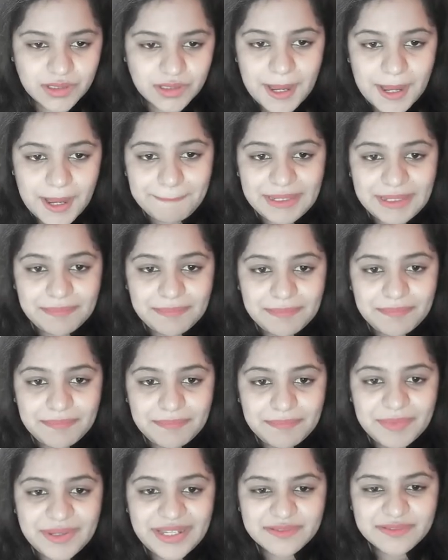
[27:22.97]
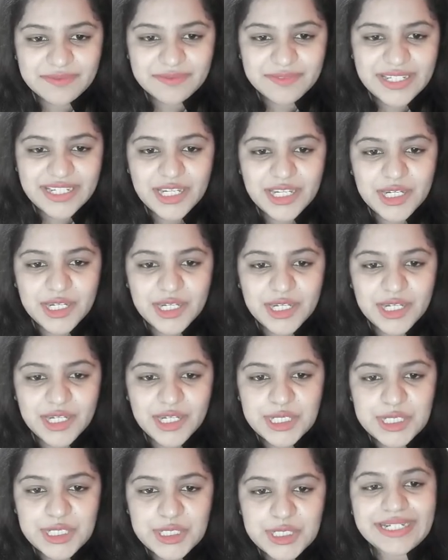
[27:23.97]
PPSV
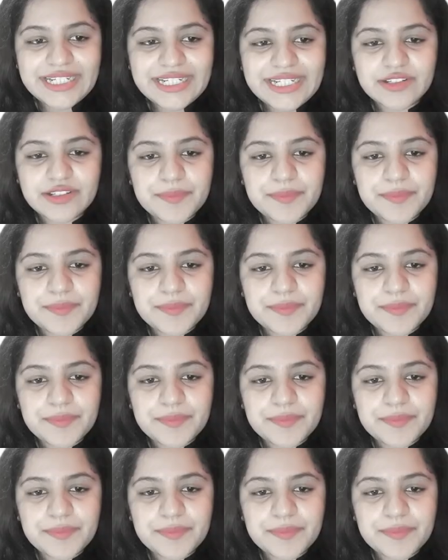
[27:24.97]
23,